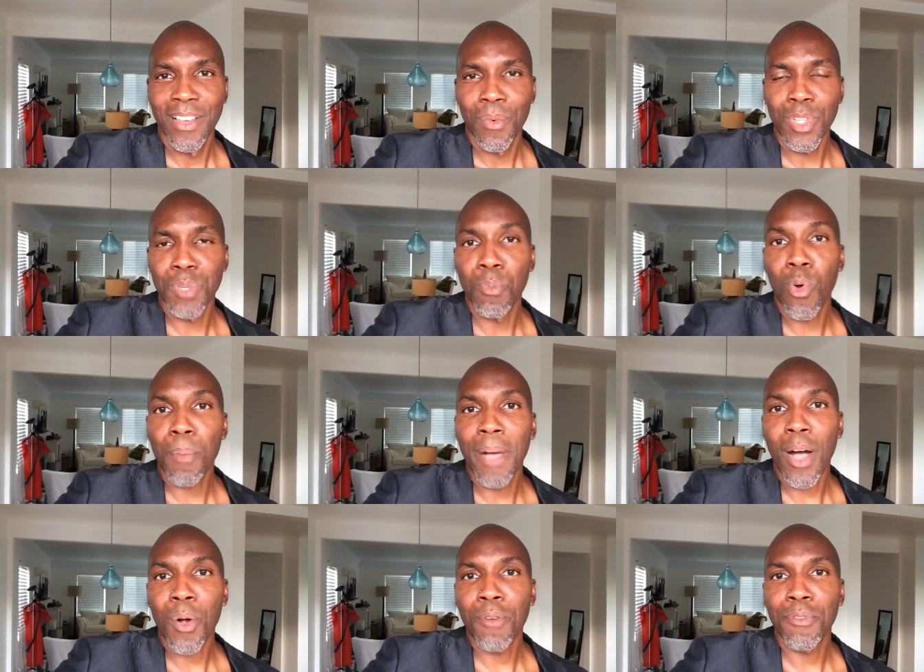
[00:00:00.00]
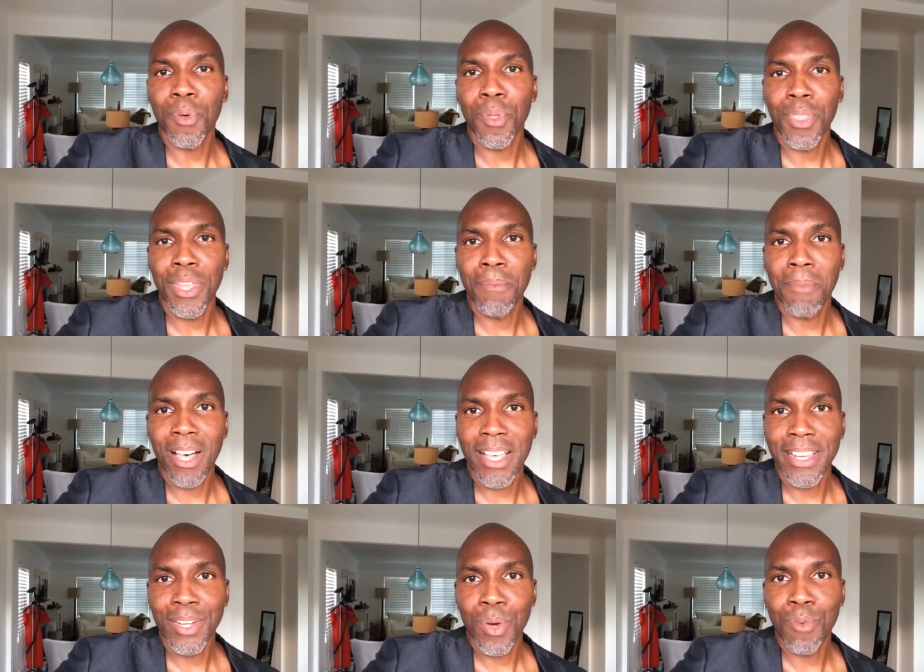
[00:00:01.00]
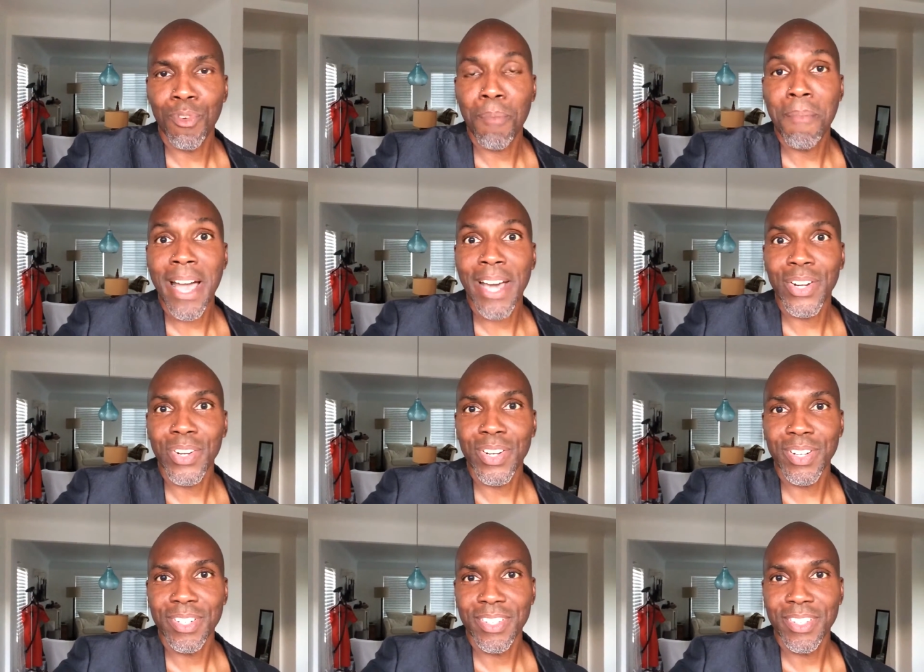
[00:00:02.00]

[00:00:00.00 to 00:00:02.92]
What's more powerful than mind over matter